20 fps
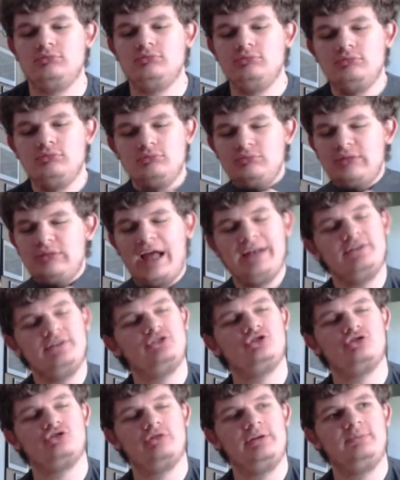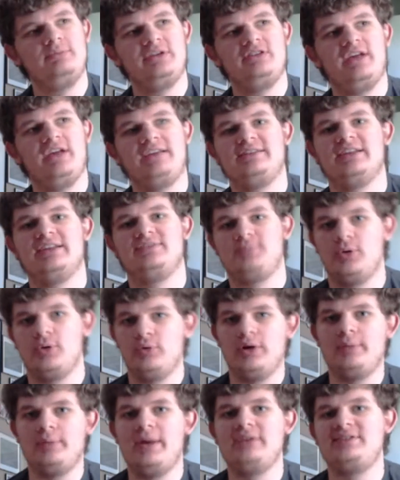Not extremely like this, but we're
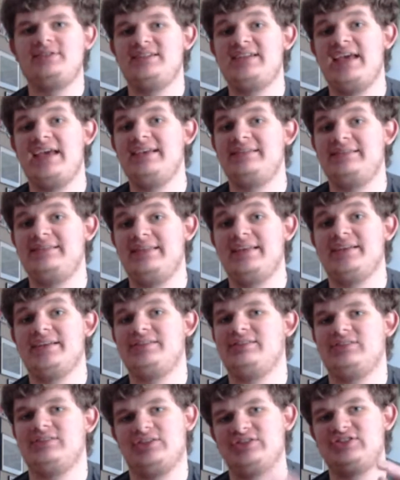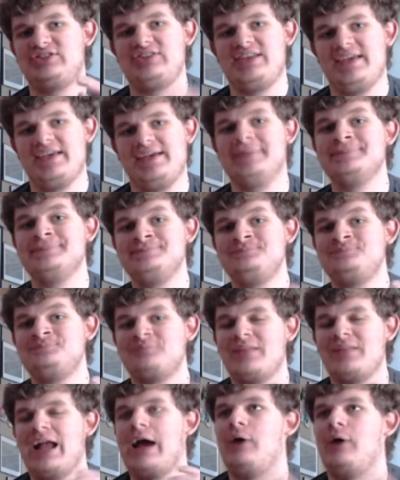about to taste this to see
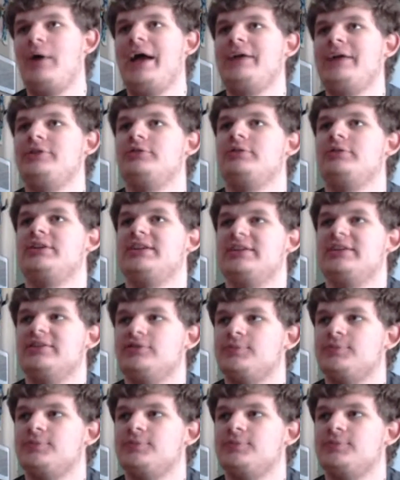how accurate it is.